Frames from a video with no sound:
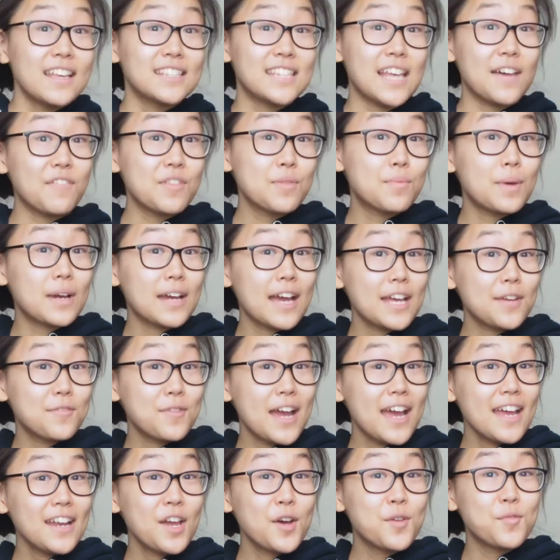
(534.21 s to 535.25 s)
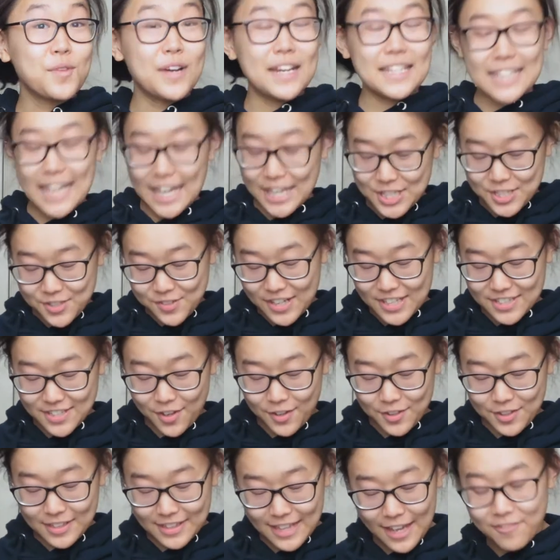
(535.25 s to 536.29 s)
7th book I read was History Is
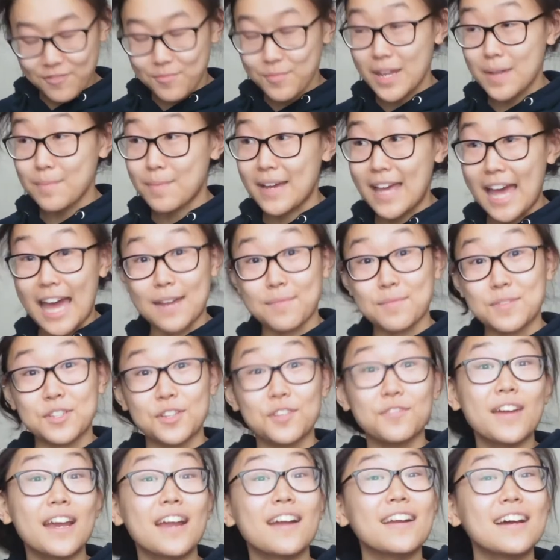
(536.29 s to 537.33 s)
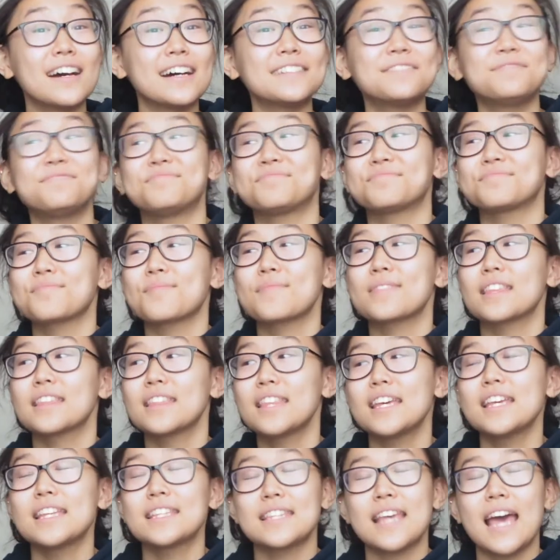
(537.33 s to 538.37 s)
All You Left Me by Silvera.
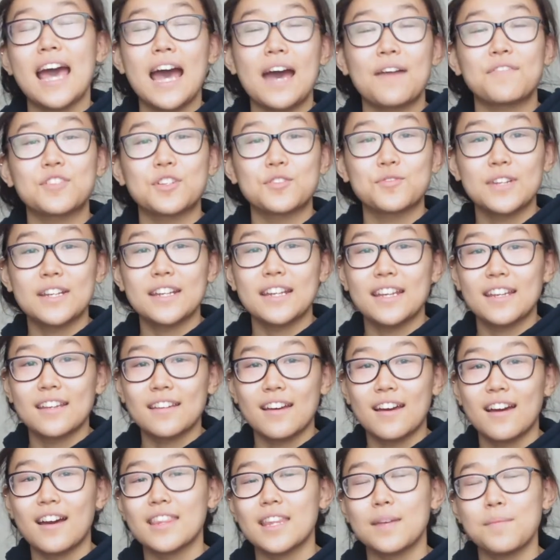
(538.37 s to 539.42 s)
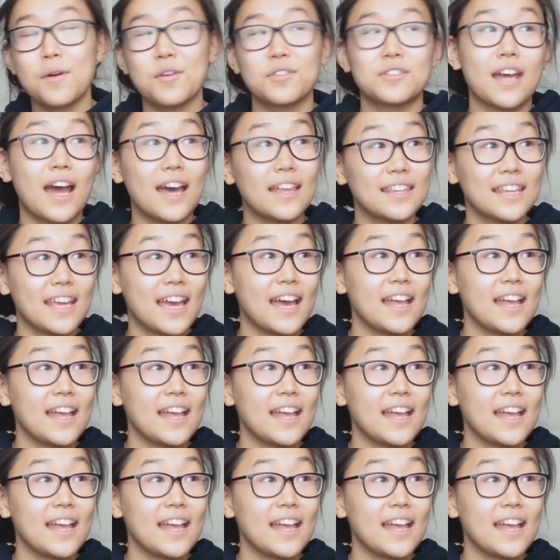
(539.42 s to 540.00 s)
This, after reading They Both Die at the